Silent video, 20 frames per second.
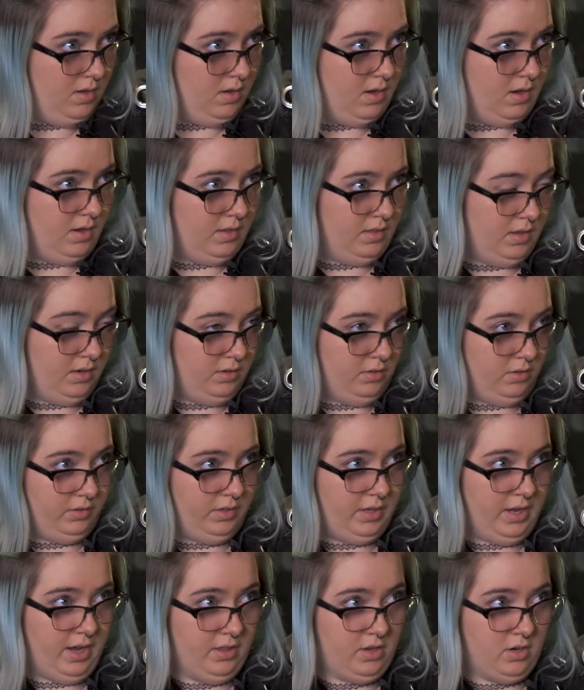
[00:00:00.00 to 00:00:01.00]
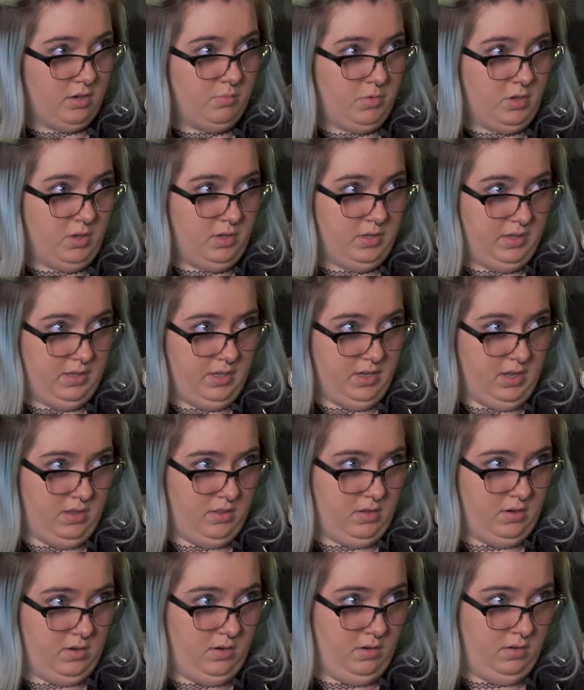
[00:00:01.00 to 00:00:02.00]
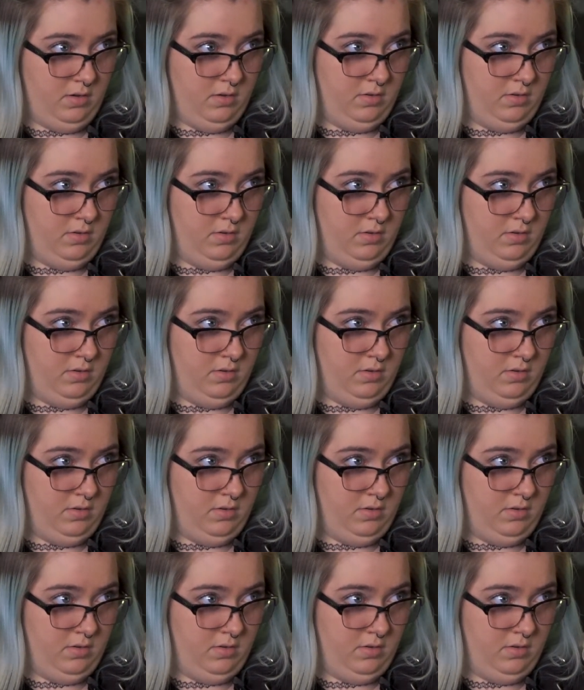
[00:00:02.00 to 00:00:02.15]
And then you'll gather them all together.